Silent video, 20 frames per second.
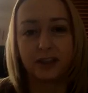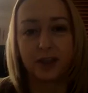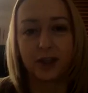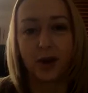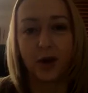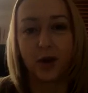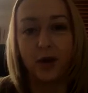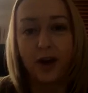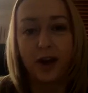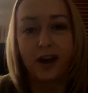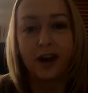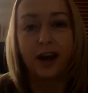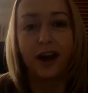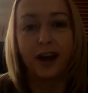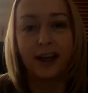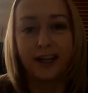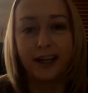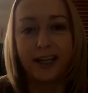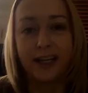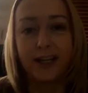So
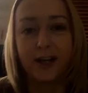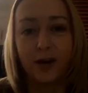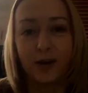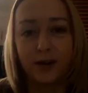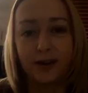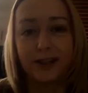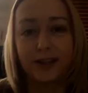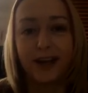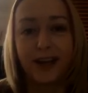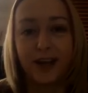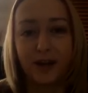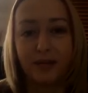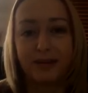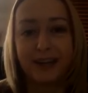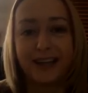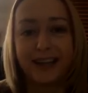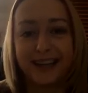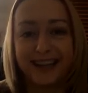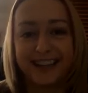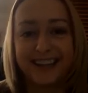I need all the help
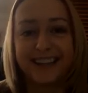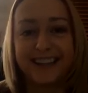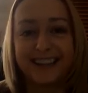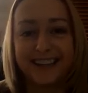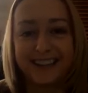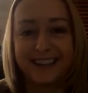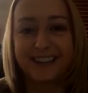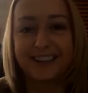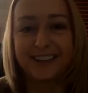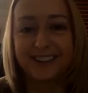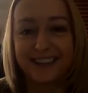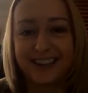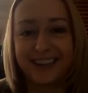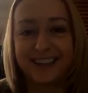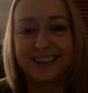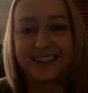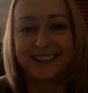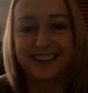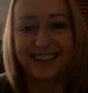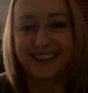that I can get. So
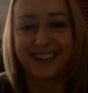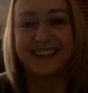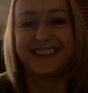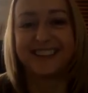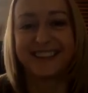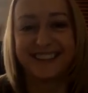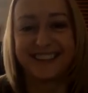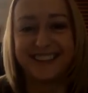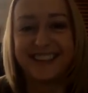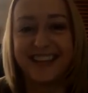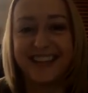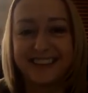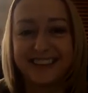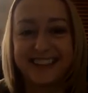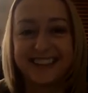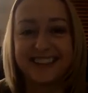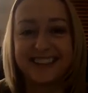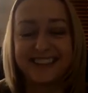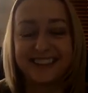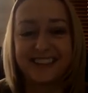yes, Sales
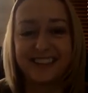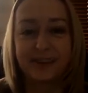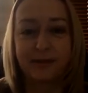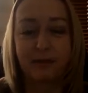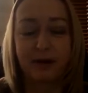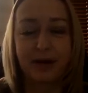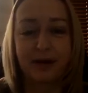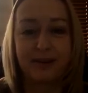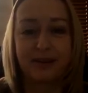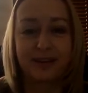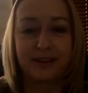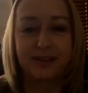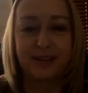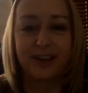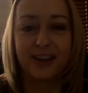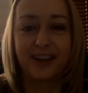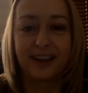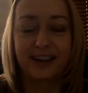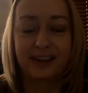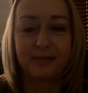Navigator is perfect
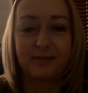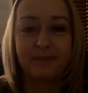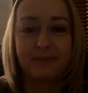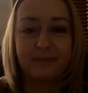for that.